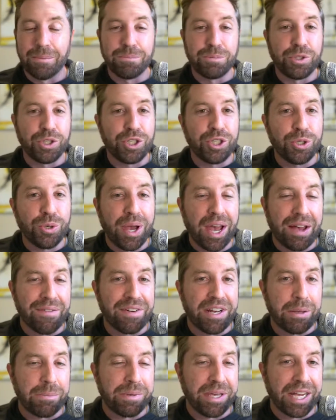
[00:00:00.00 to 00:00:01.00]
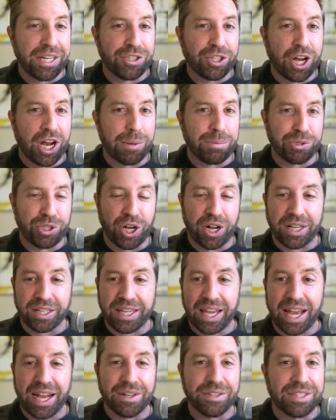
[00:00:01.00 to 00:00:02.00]
Do you have an NBA Top Shot
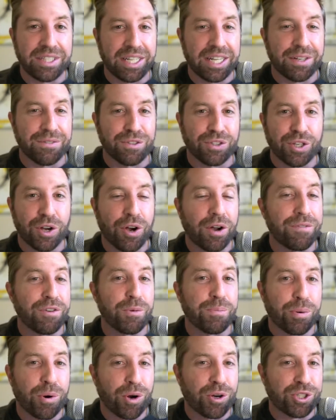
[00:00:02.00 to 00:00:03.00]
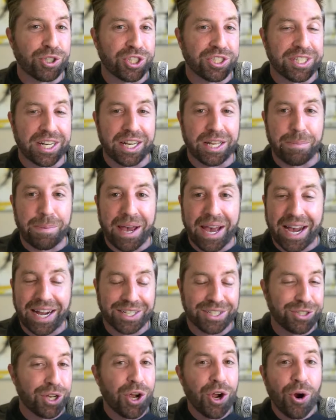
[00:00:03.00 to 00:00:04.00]
account? If so, have you purchased any
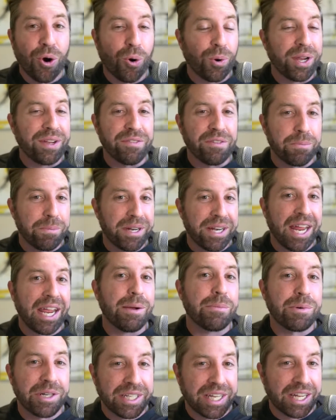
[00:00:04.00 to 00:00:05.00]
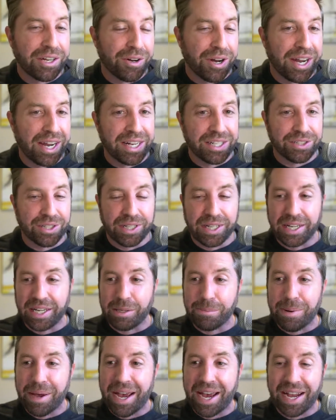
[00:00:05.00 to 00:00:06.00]
packs or even been able to get your hands on
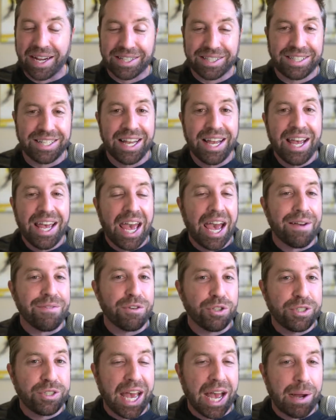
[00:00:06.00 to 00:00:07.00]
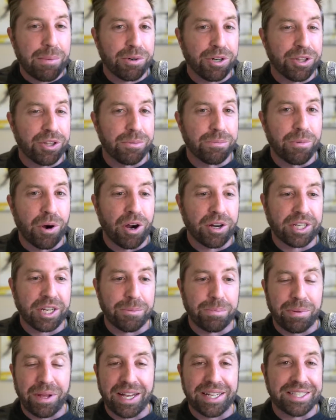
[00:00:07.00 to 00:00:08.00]
any packs? Have you dabbled in the
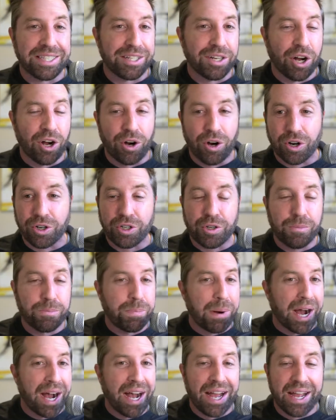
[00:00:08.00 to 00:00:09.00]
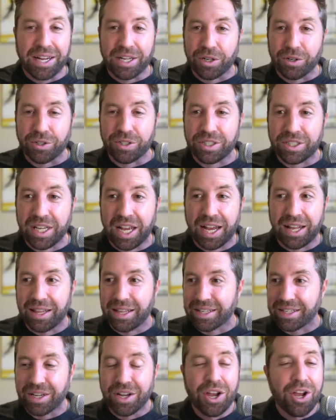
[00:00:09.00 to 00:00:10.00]
marketplace at all? Are you buying or
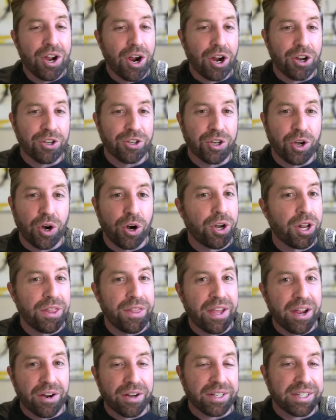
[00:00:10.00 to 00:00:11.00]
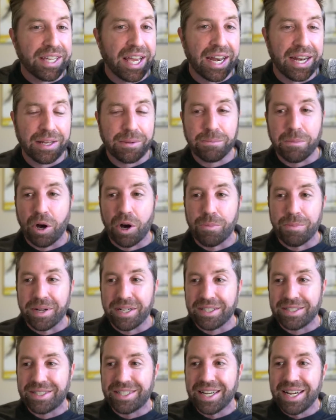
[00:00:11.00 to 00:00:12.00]
selling? Are you going in there and getting
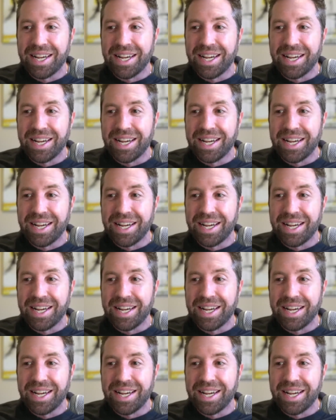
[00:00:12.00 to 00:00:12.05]
moments?